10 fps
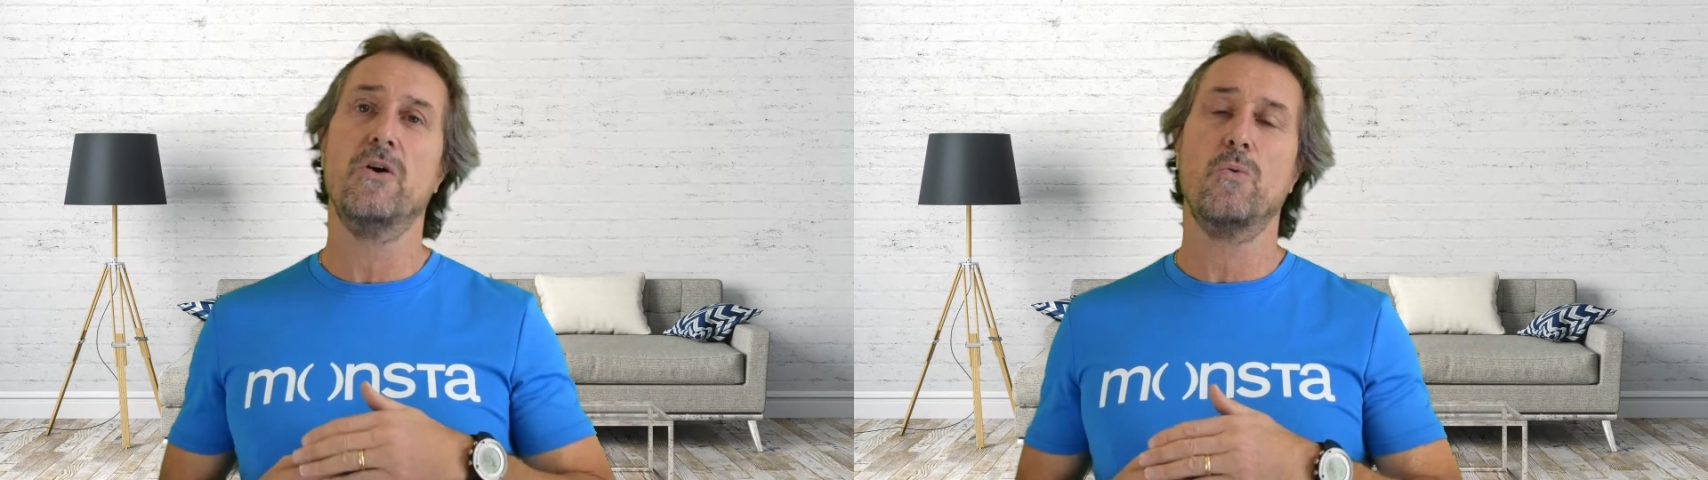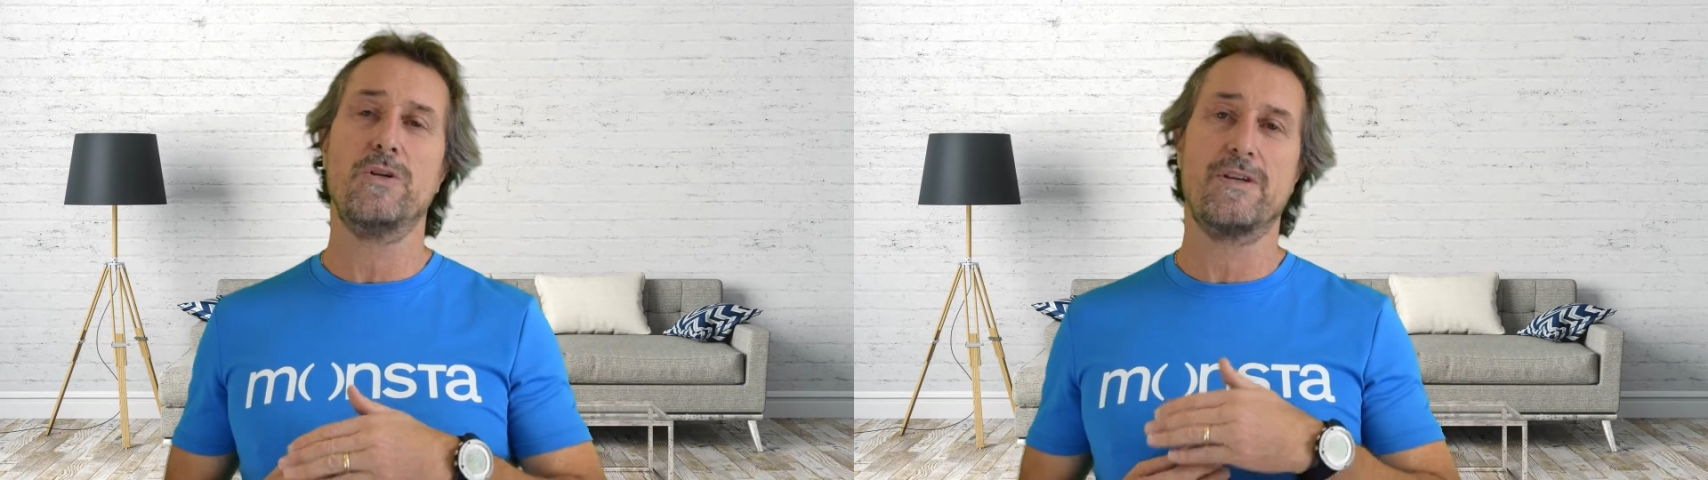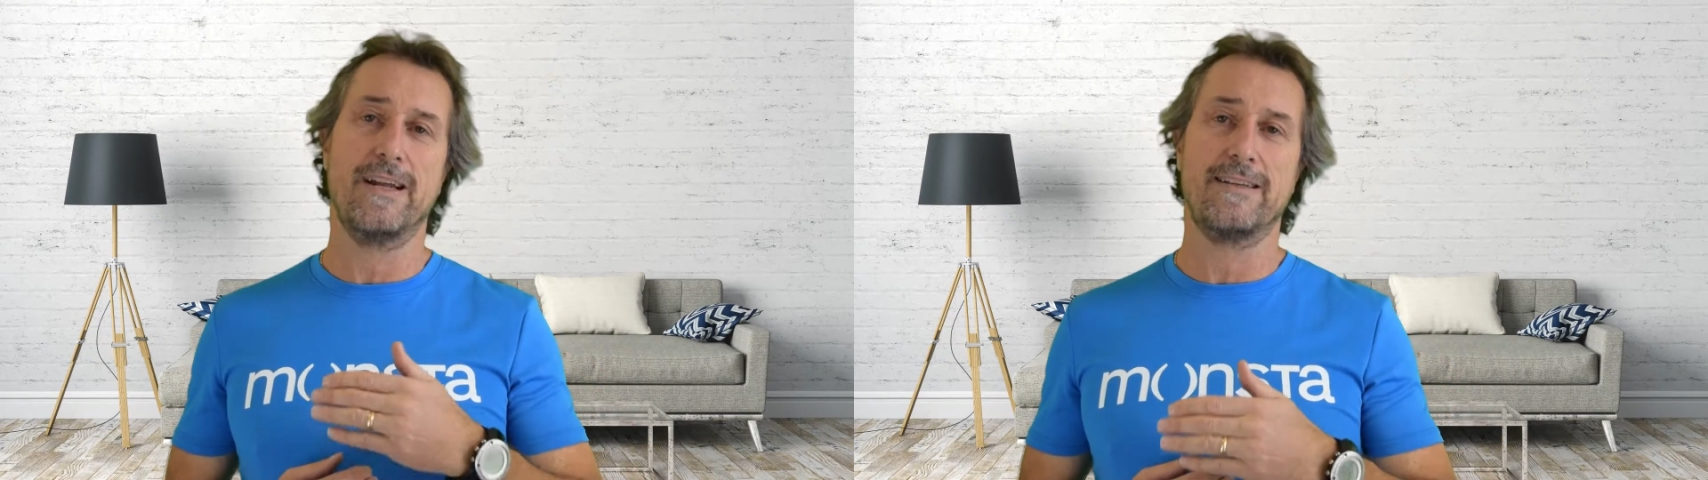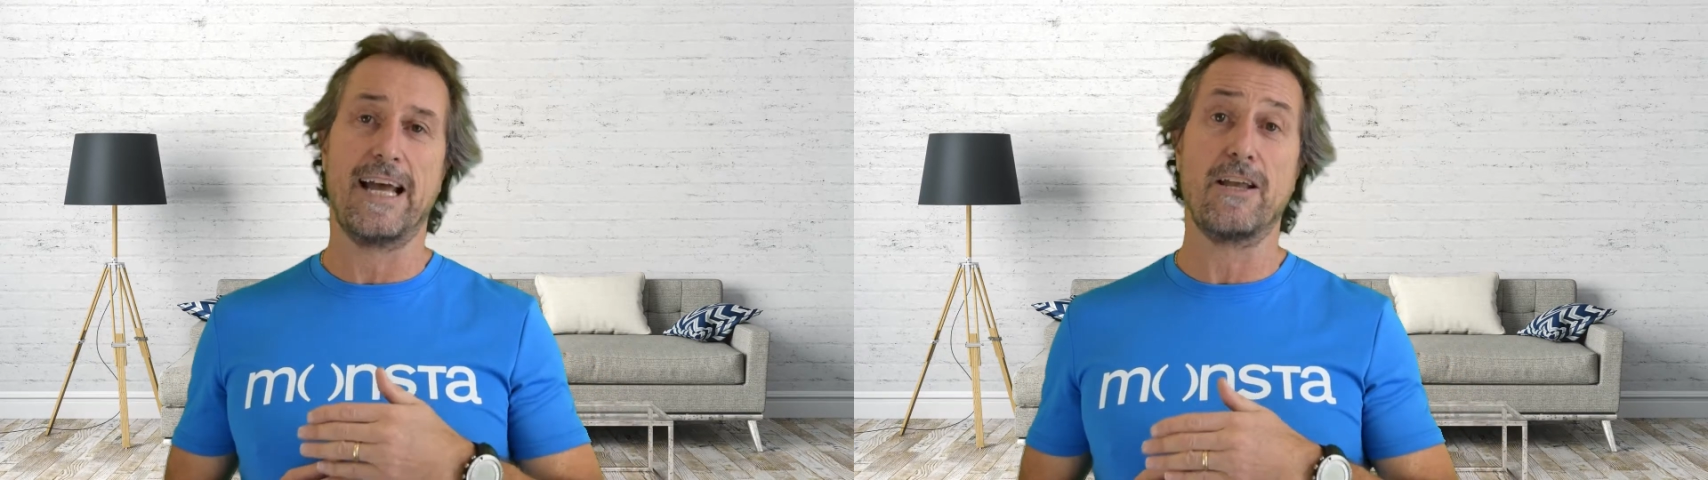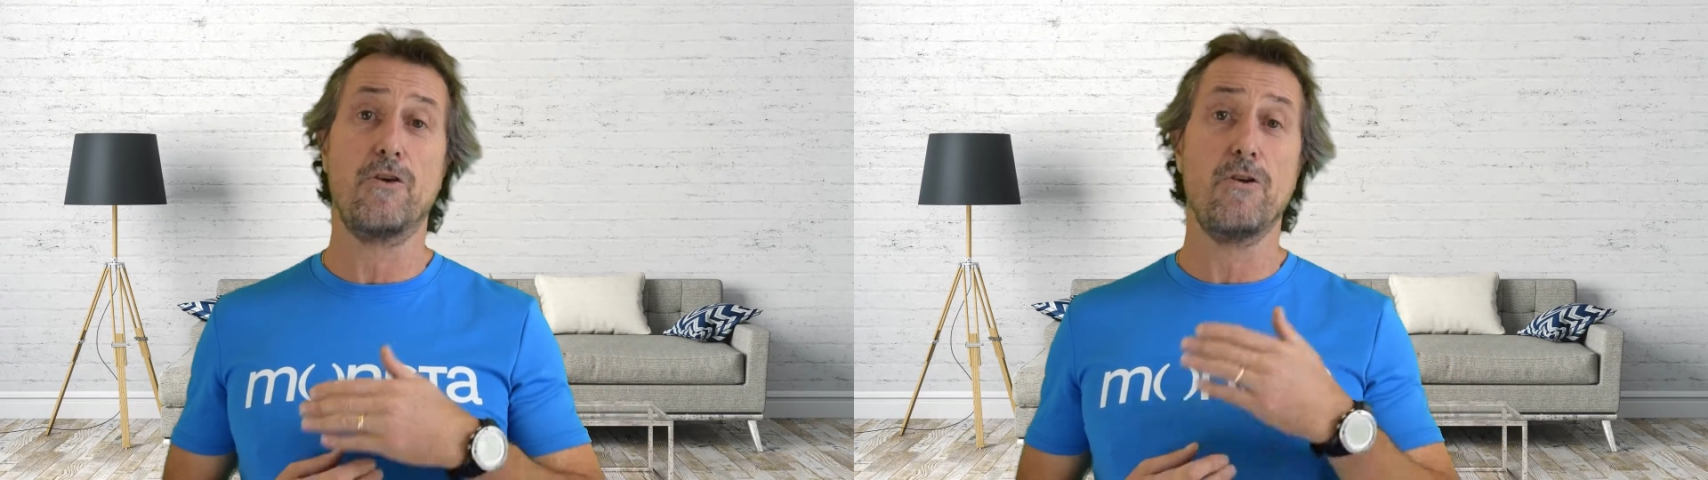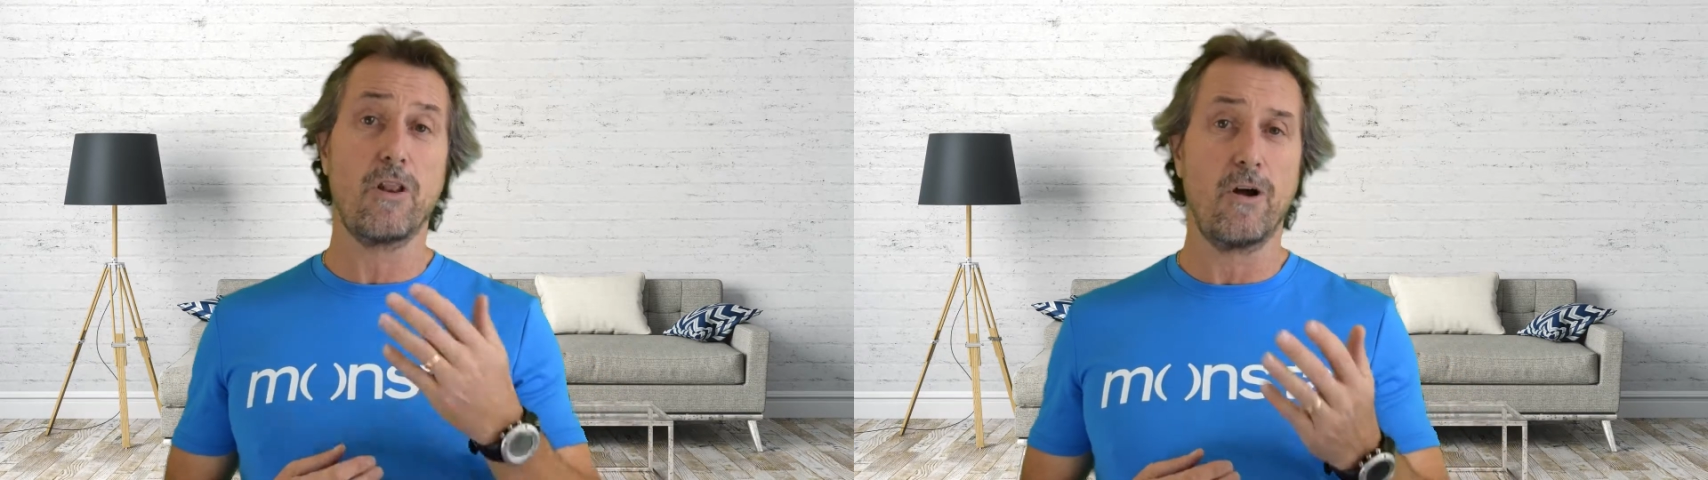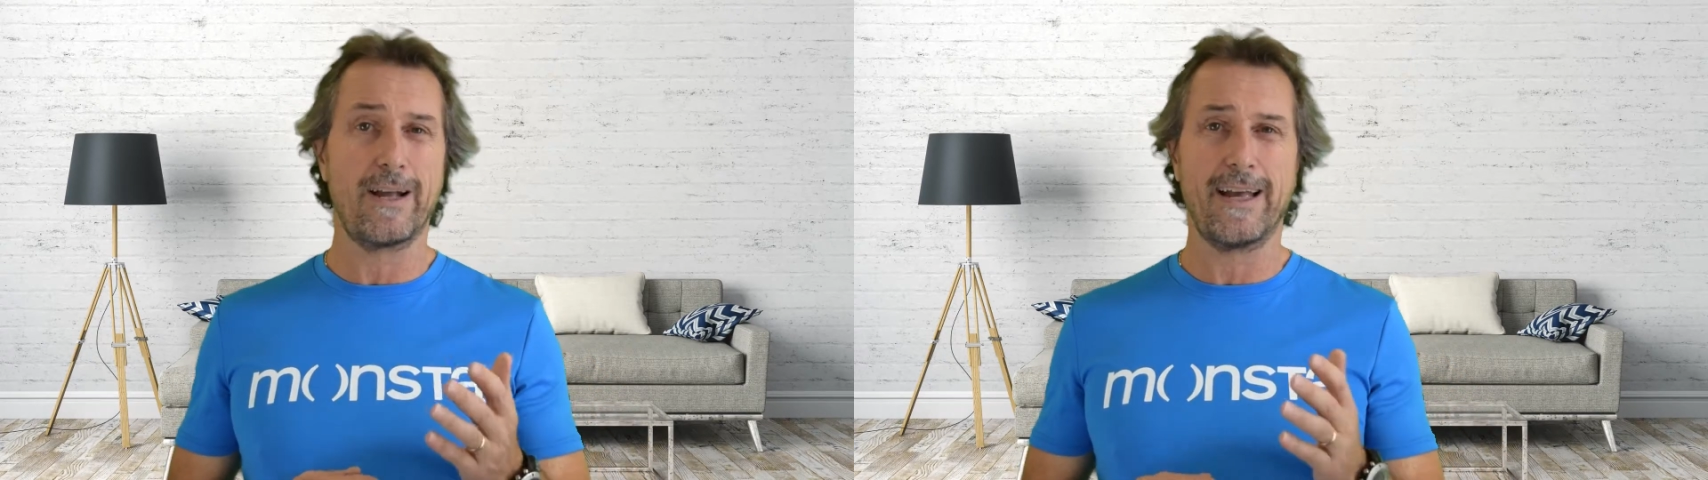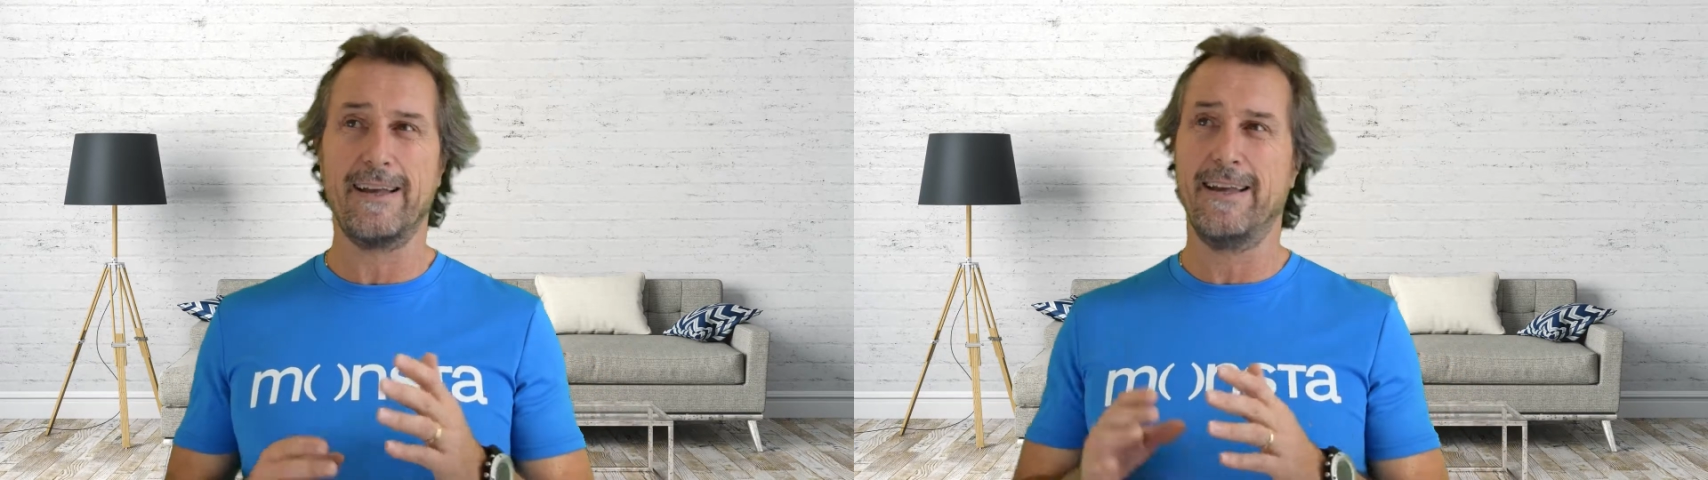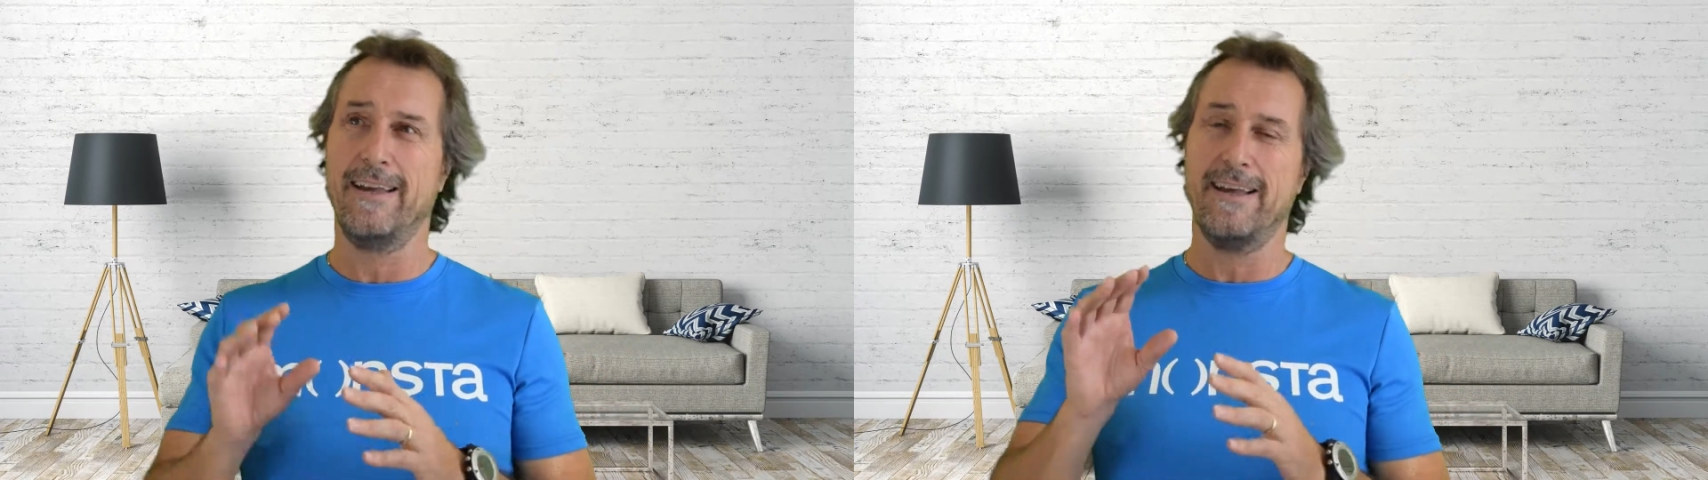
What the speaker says: which can take you longer.